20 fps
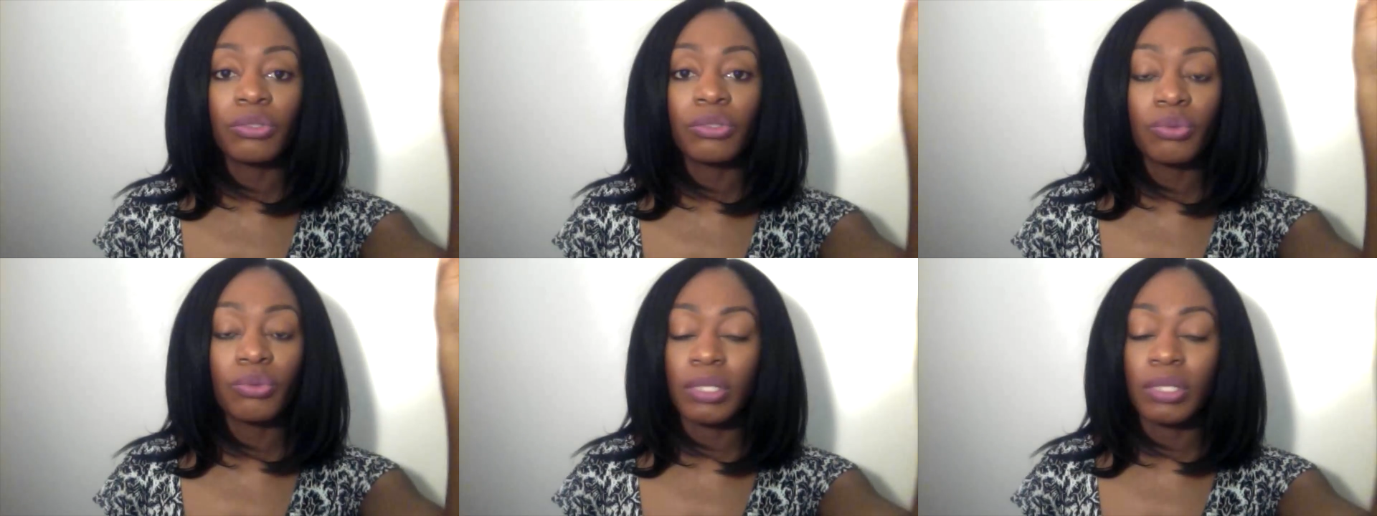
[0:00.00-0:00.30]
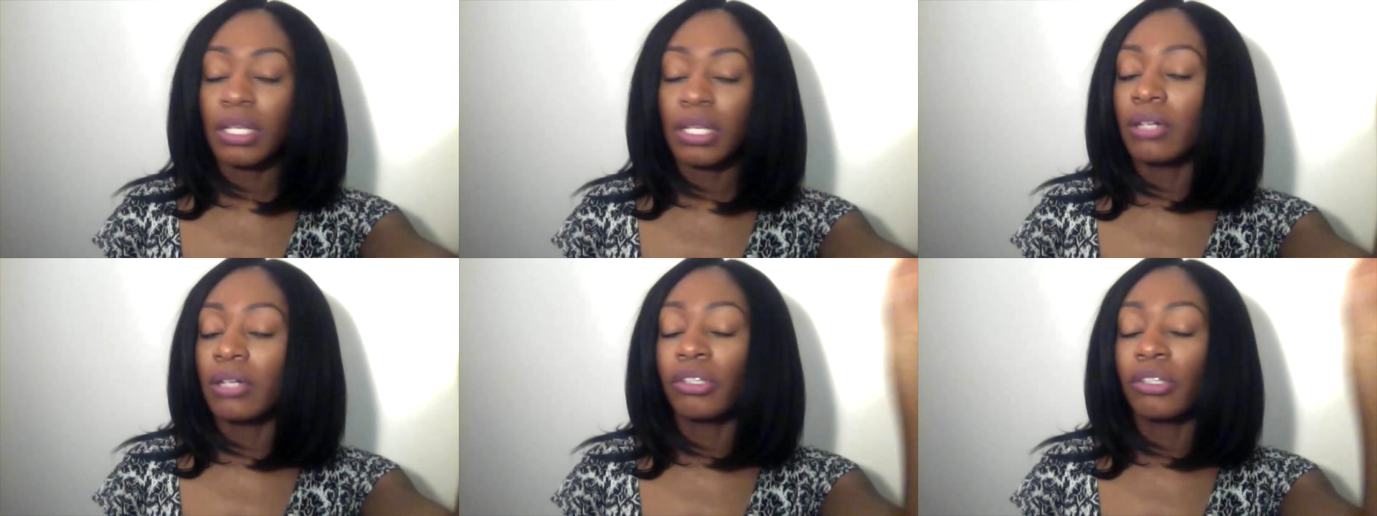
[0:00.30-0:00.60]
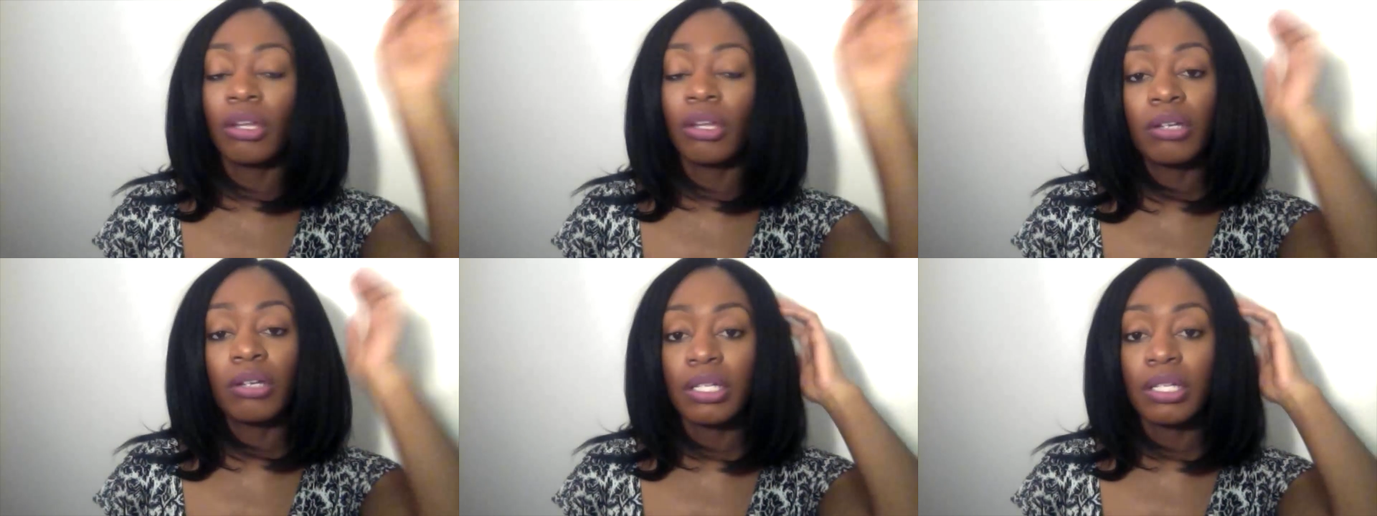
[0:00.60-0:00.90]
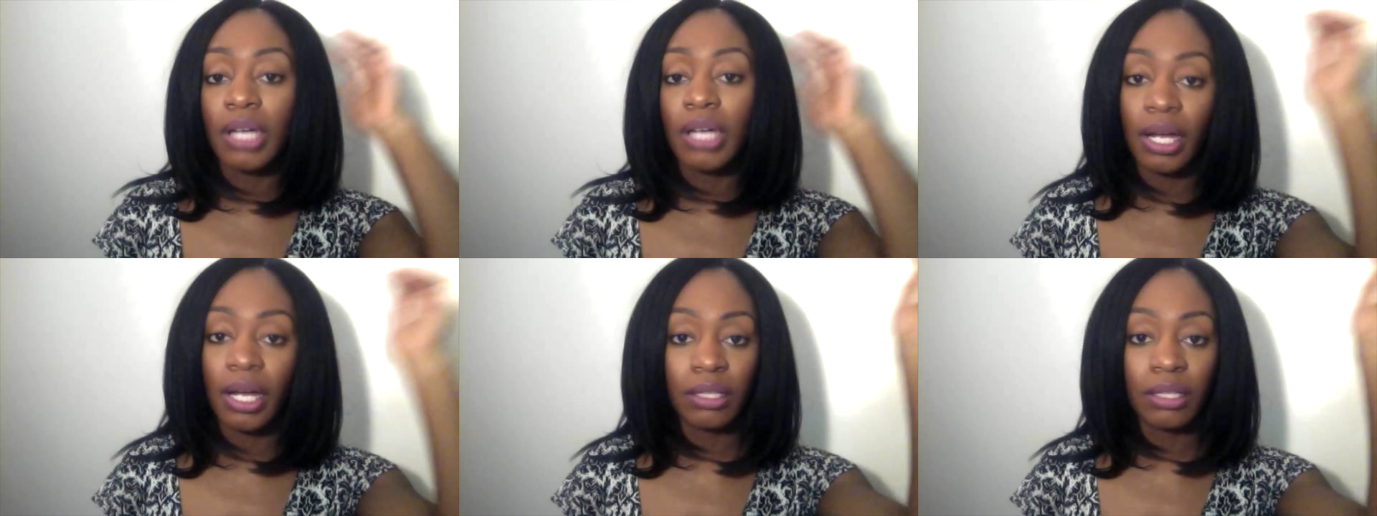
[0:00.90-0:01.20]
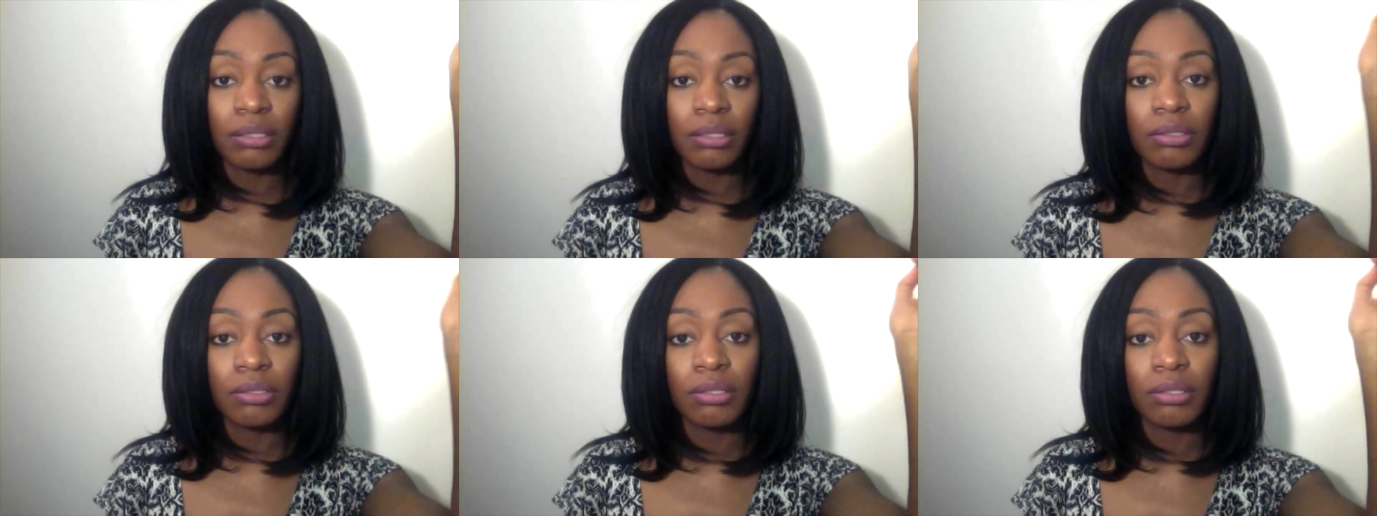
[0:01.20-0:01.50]
$20 or $30
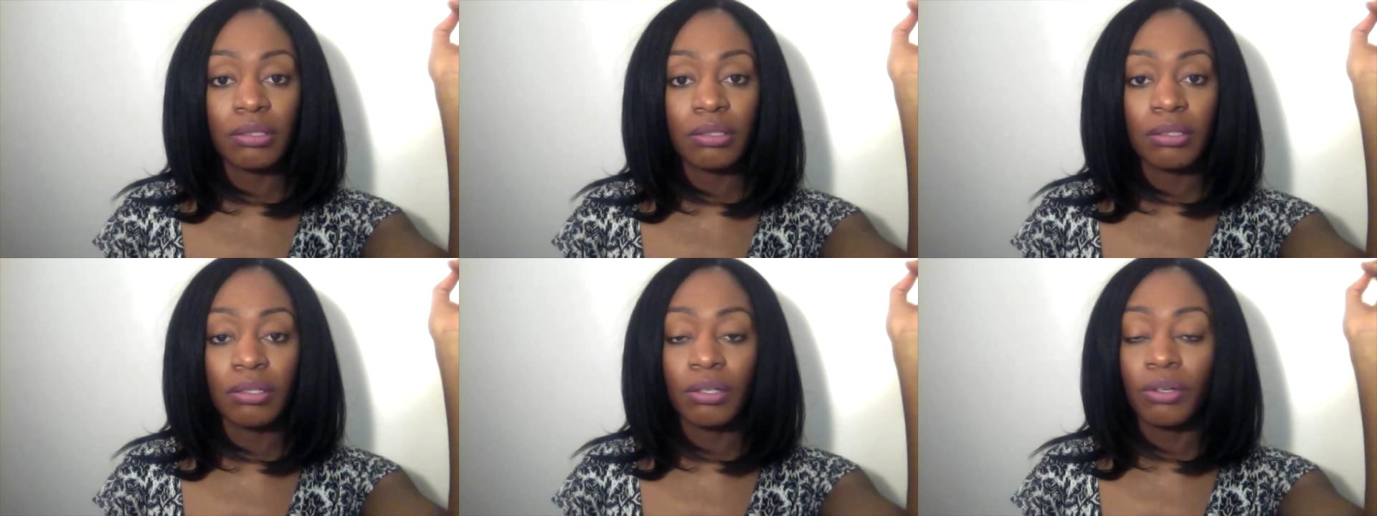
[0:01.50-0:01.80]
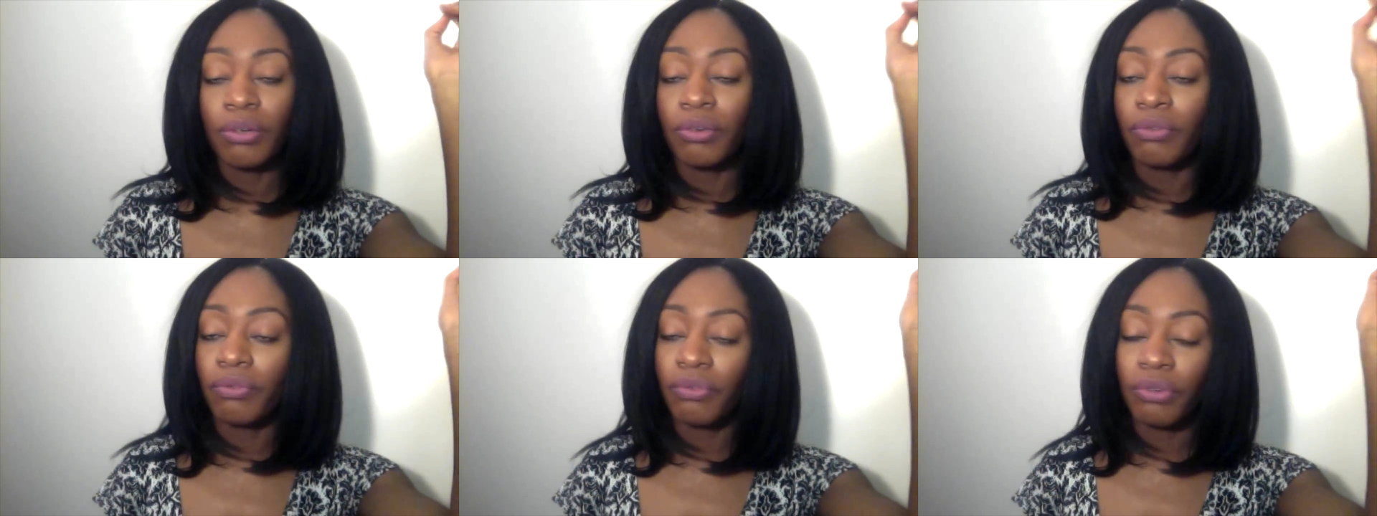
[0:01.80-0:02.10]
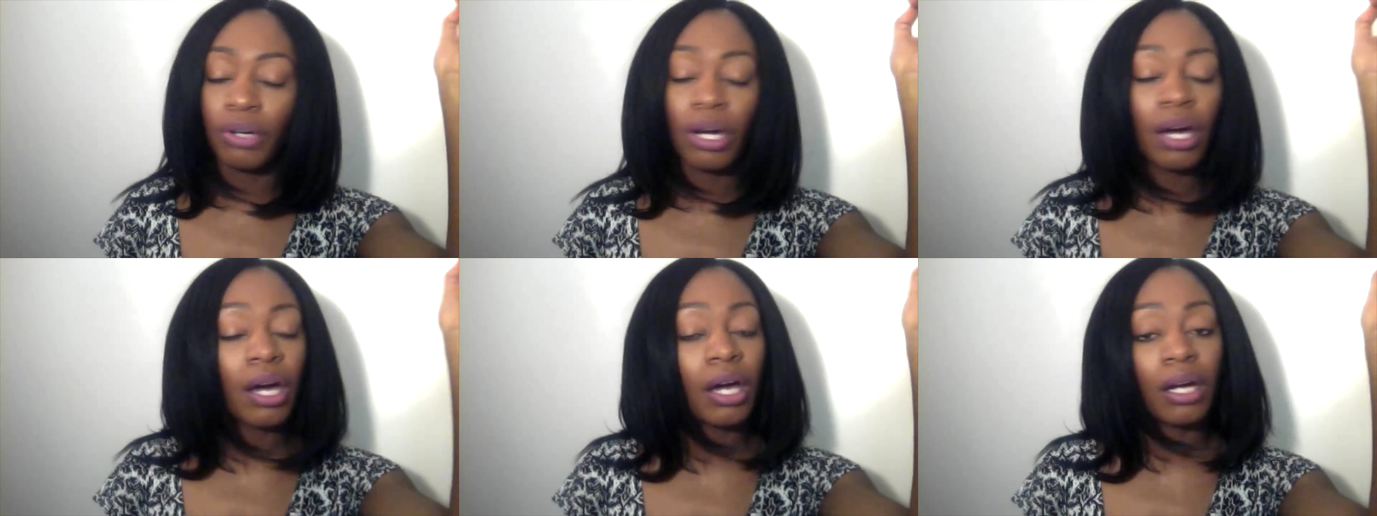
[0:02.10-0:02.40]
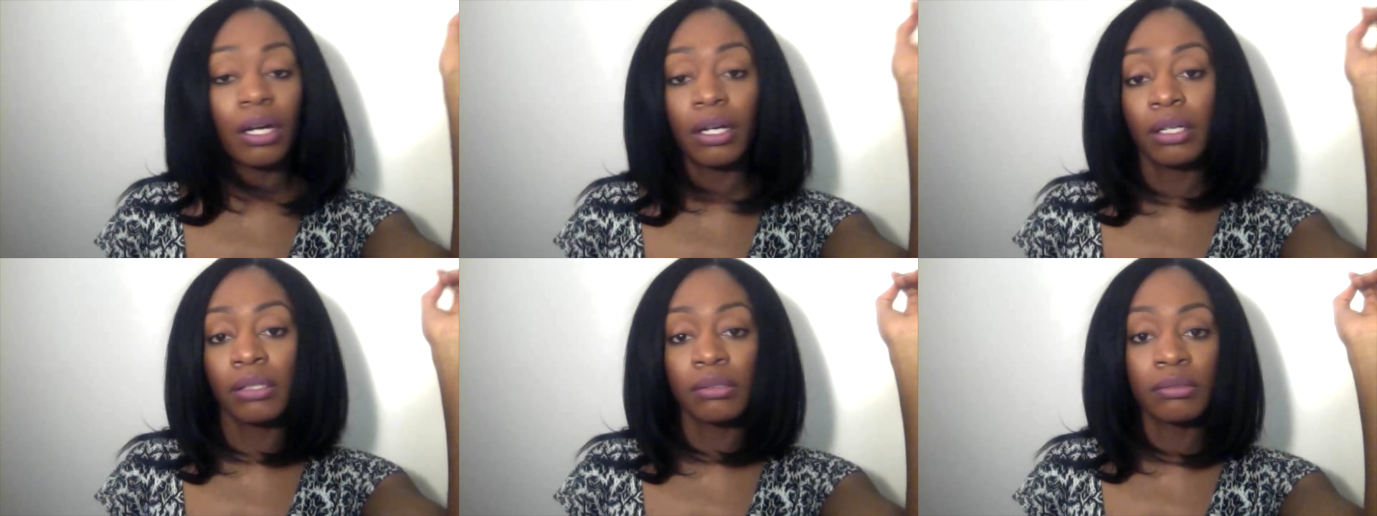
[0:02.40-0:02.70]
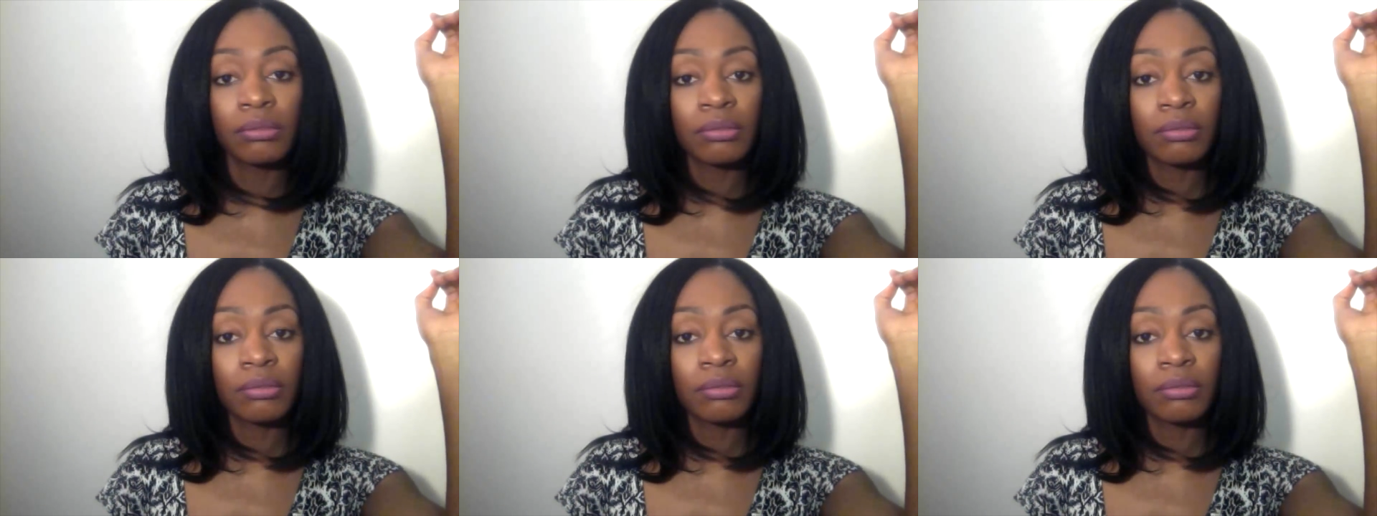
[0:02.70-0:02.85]
for her.